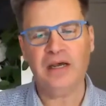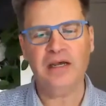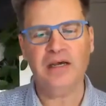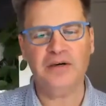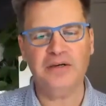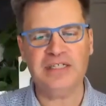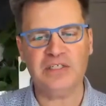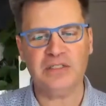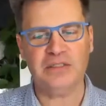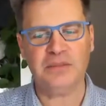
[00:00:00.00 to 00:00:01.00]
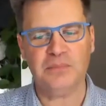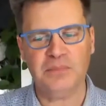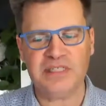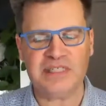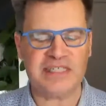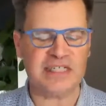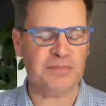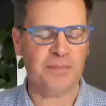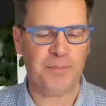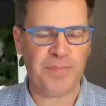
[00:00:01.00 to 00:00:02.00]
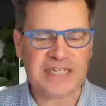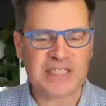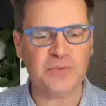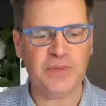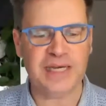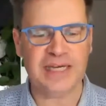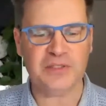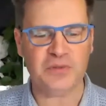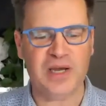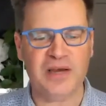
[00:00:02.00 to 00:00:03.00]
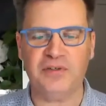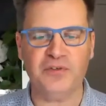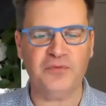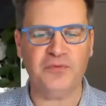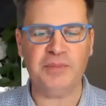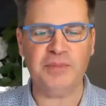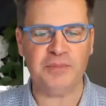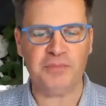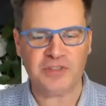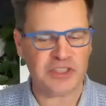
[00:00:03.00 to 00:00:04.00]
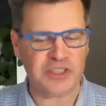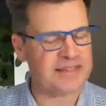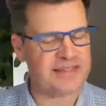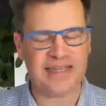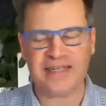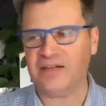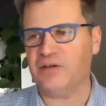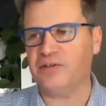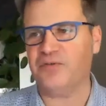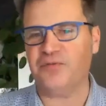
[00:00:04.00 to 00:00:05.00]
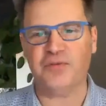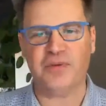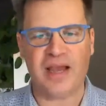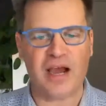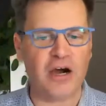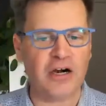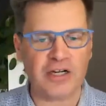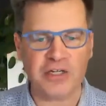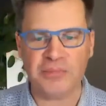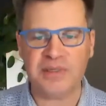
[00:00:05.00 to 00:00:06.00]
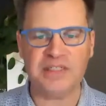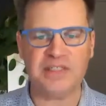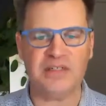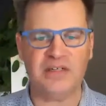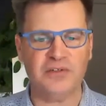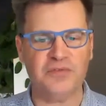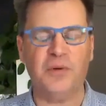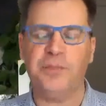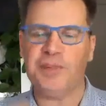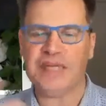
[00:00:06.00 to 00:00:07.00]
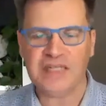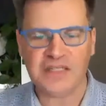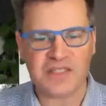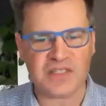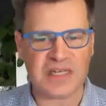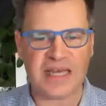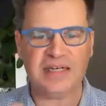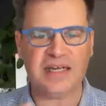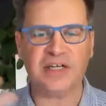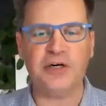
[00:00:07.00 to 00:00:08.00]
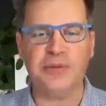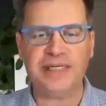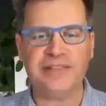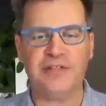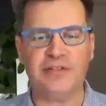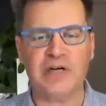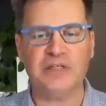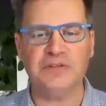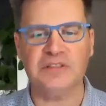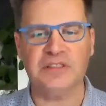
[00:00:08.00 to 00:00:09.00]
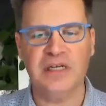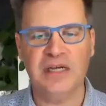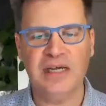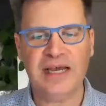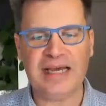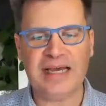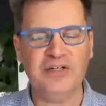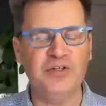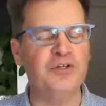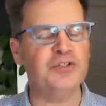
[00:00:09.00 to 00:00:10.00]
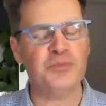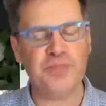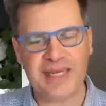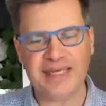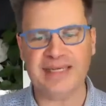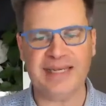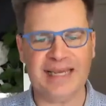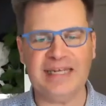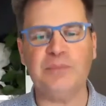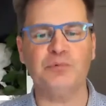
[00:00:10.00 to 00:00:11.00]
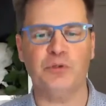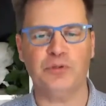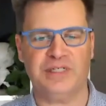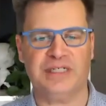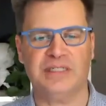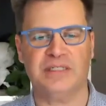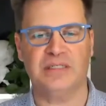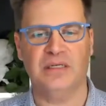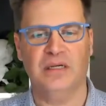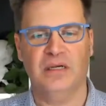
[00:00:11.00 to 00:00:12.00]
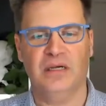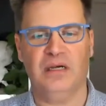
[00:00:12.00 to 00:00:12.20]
on its own, but it's the best way to have a lot of people chatting, a lot of arguments, a lot of opinions and going around and not making any progress. Mm-hmm.